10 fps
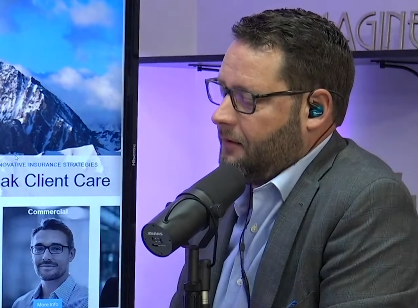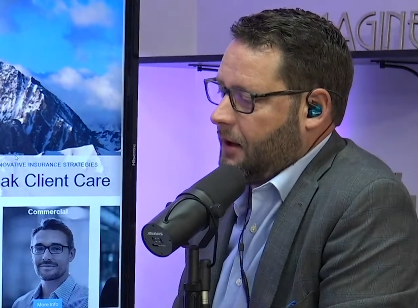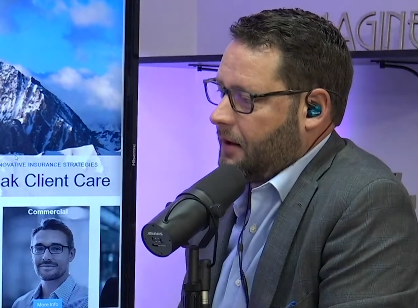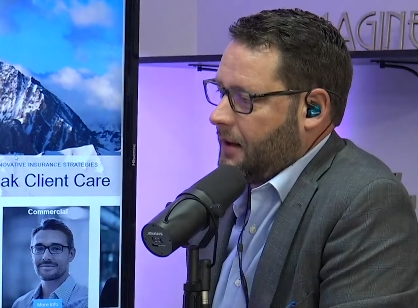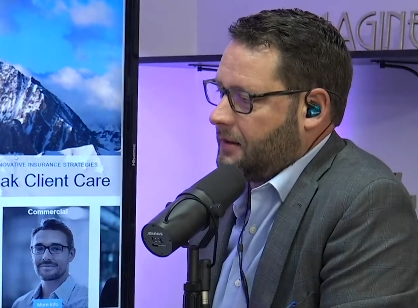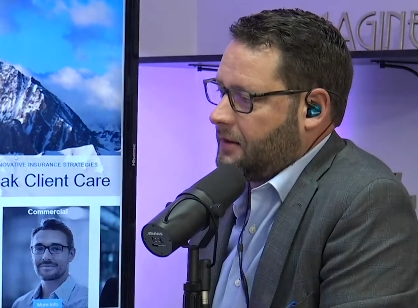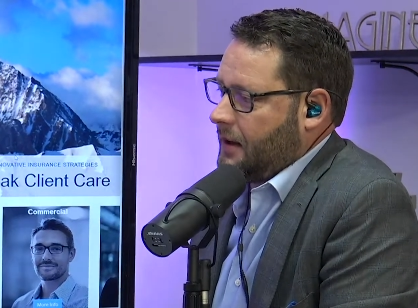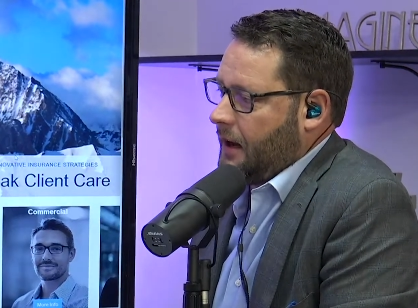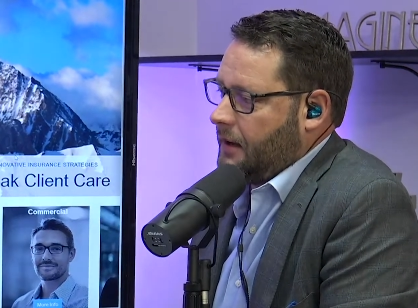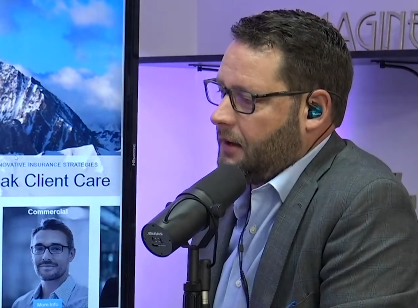Speaker 1: Very
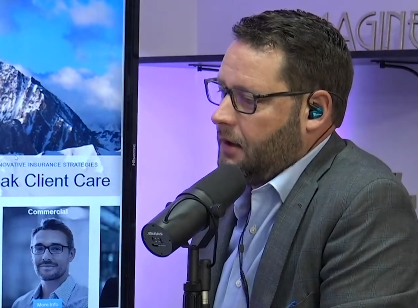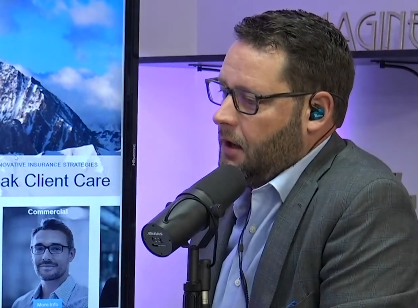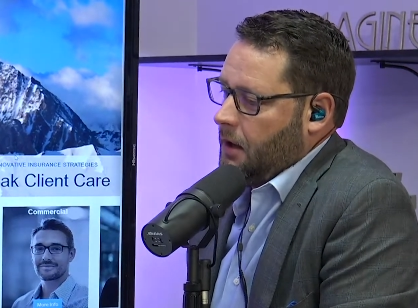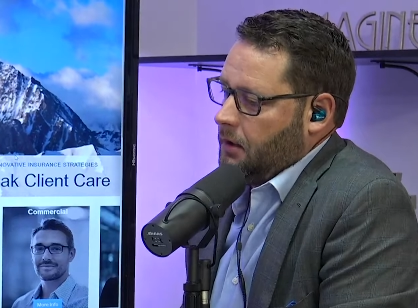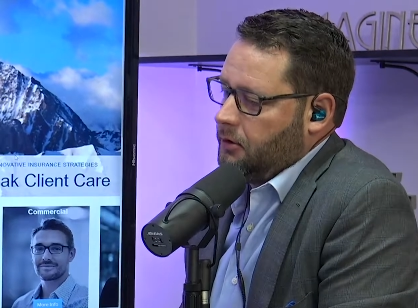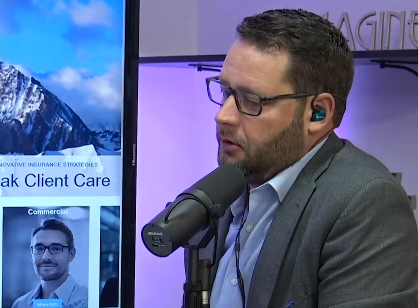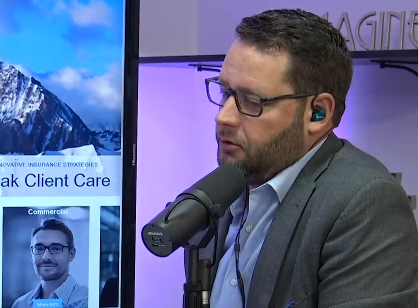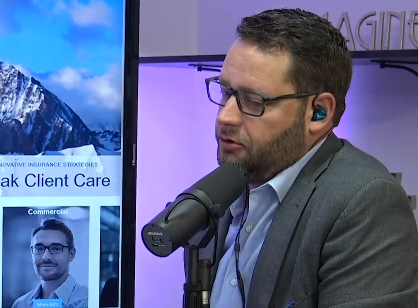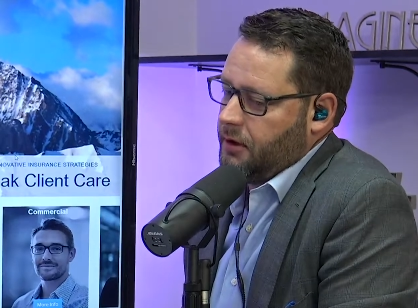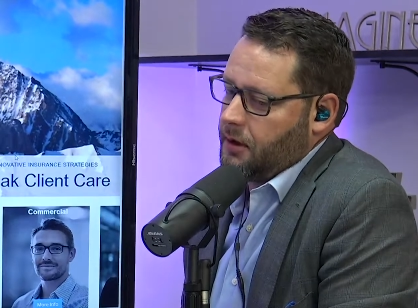excited to
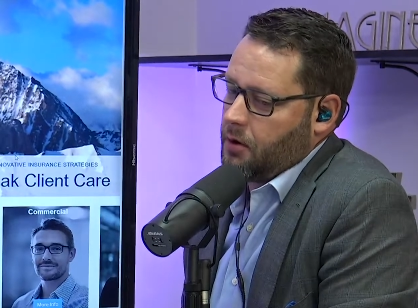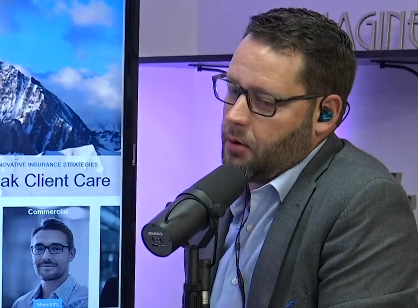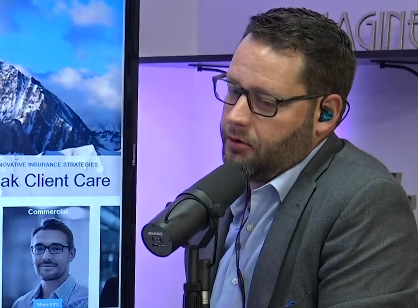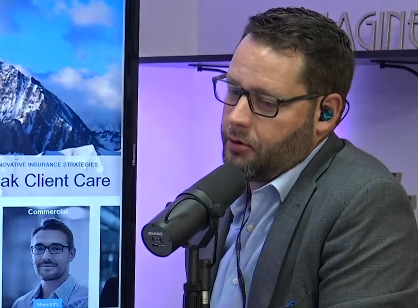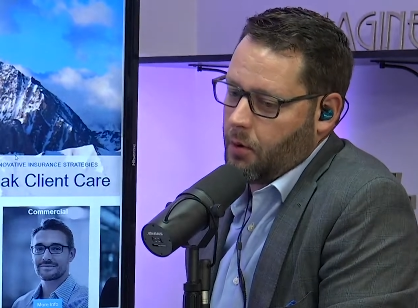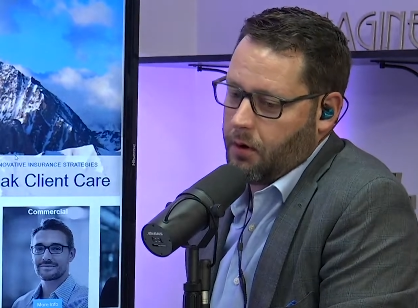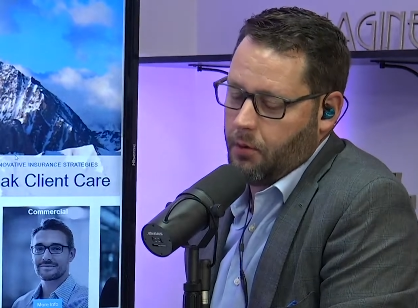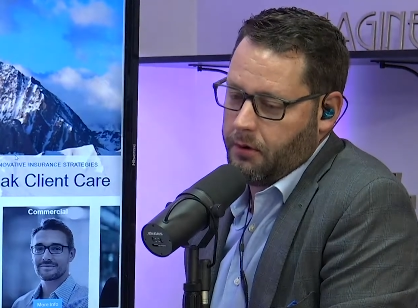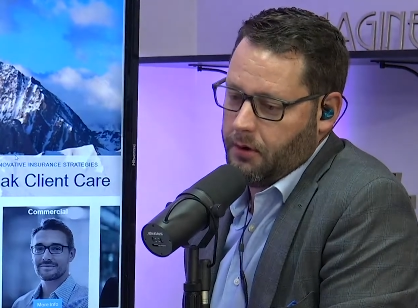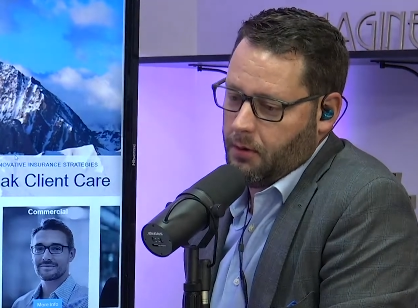share her story
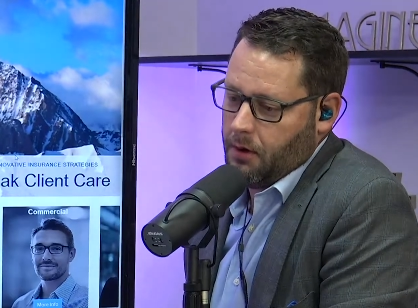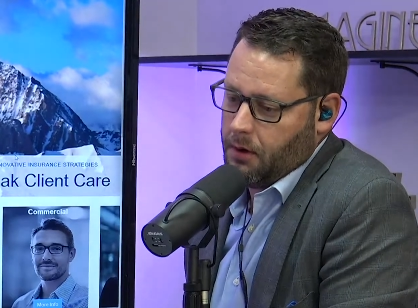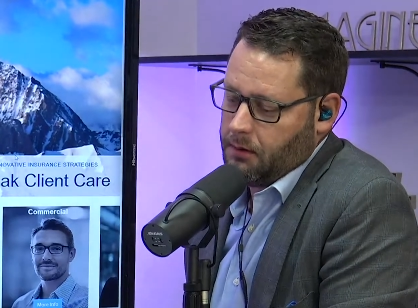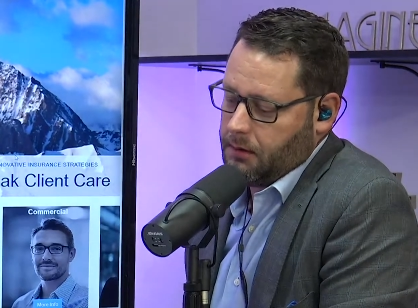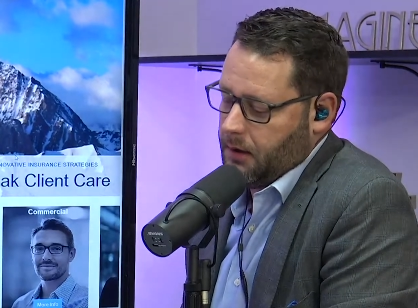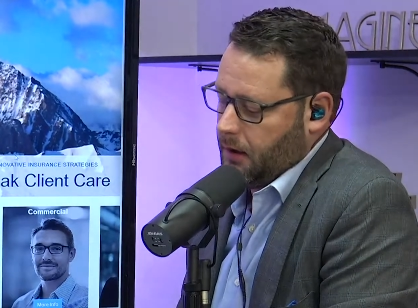with you all.